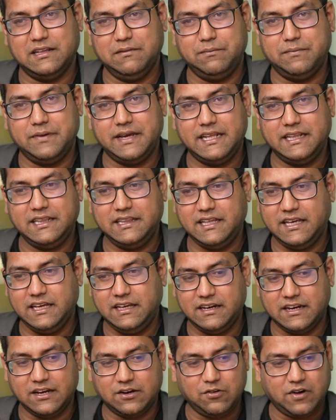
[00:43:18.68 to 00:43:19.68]
The main
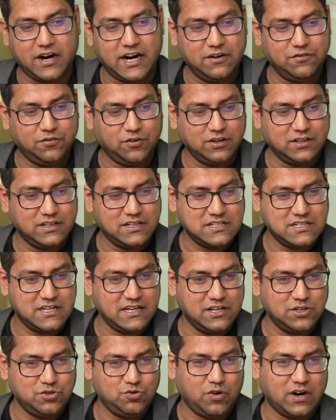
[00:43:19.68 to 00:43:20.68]
thing required for this
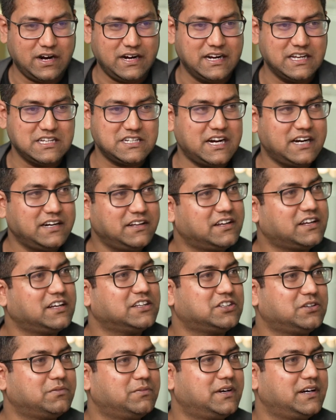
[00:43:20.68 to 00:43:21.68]
thing is to understand the
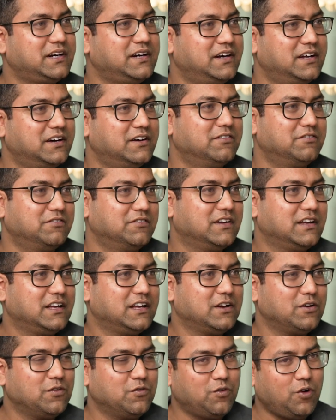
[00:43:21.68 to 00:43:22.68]
customer down,
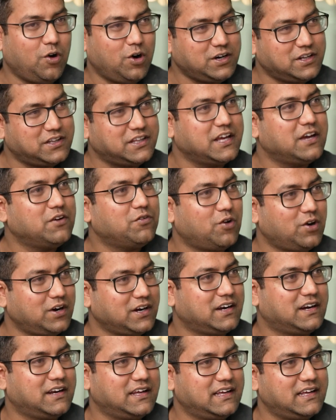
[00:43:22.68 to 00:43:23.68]
what they
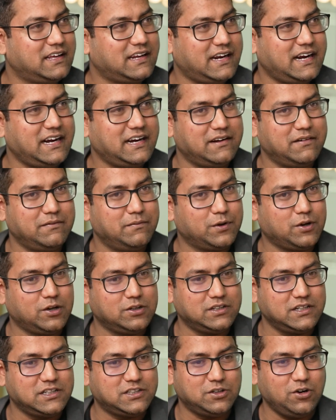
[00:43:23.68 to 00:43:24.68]
want, right?
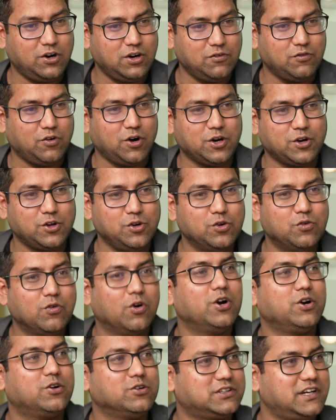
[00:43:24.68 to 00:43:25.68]
Because it's not what you
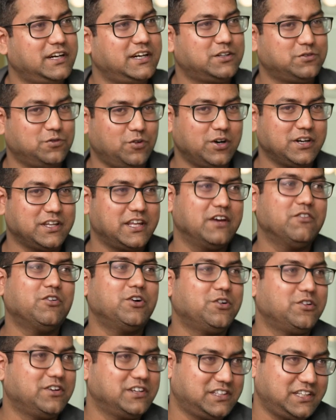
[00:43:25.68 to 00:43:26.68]
want to send, it's what they
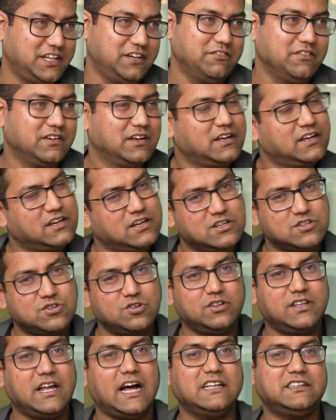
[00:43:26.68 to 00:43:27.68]
want to receive.
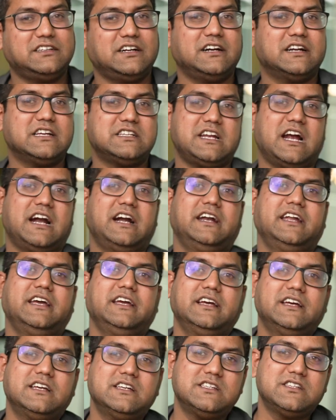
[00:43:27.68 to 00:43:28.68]
So that's
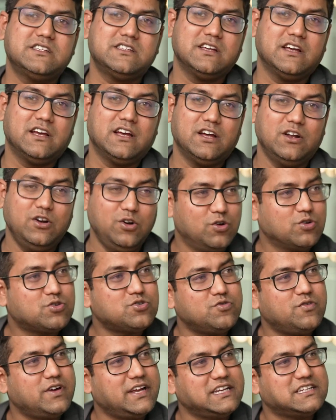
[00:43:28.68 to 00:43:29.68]
understanding
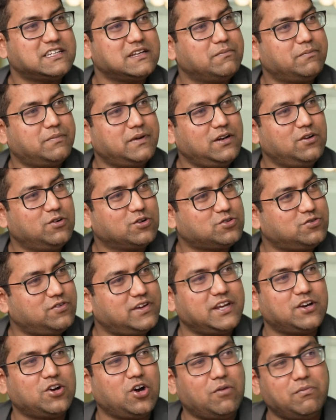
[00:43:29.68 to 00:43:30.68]
looks very simple, looks
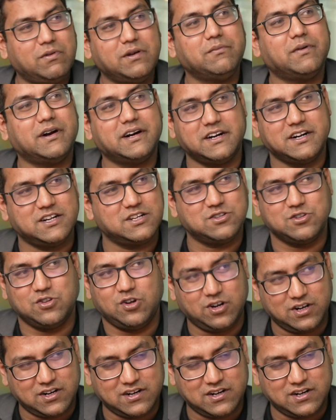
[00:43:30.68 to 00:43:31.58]
very common, but it is not.